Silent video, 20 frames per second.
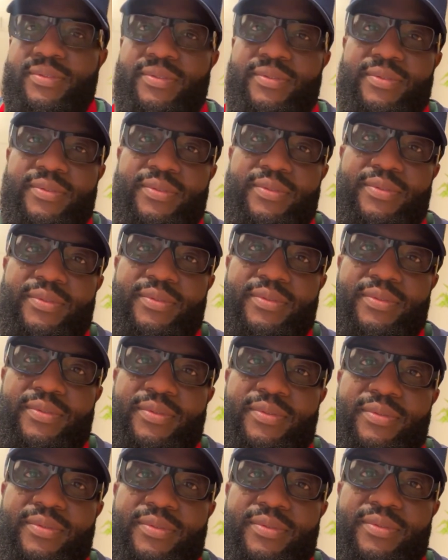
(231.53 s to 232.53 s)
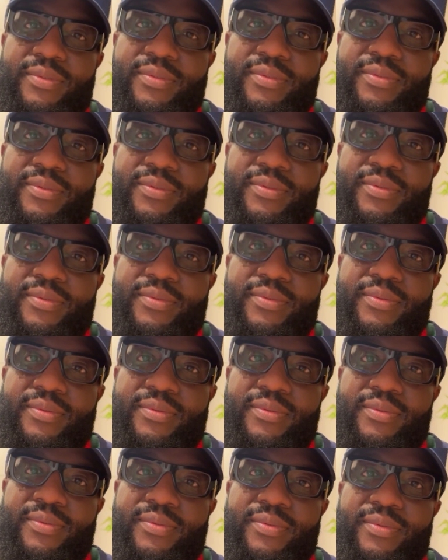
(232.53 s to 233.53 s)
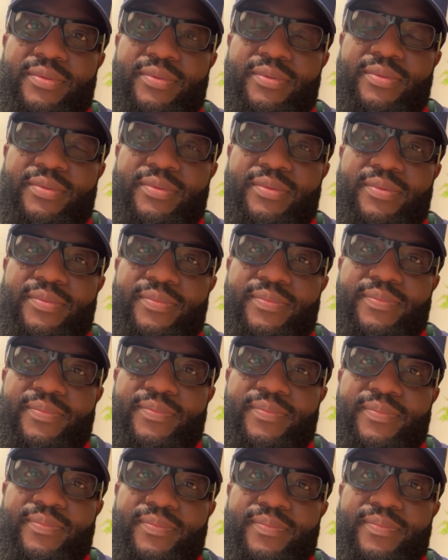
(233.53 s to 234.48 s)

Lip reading: (silence)